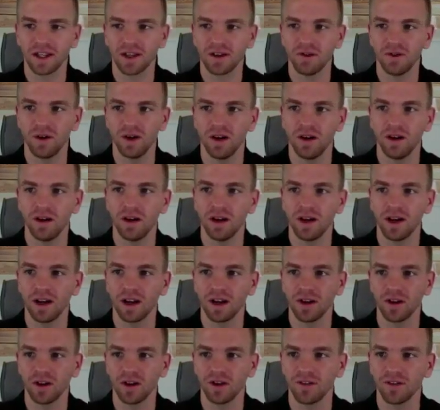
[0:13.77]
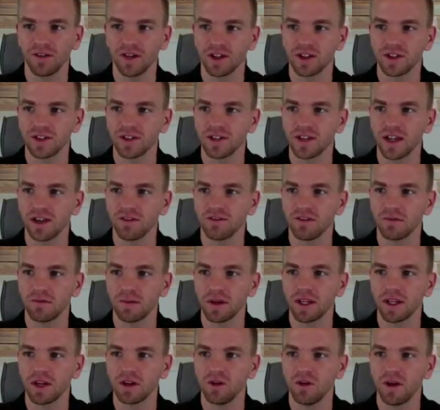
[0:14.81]
Well, I don't know if I should say
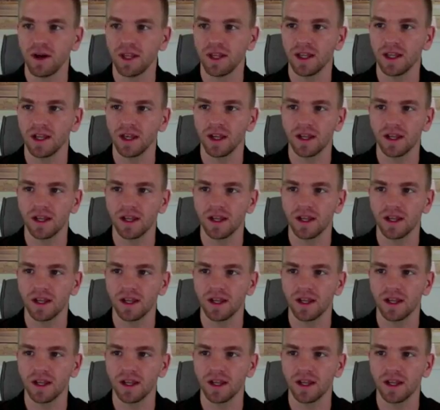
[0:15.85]
everybody quite yet.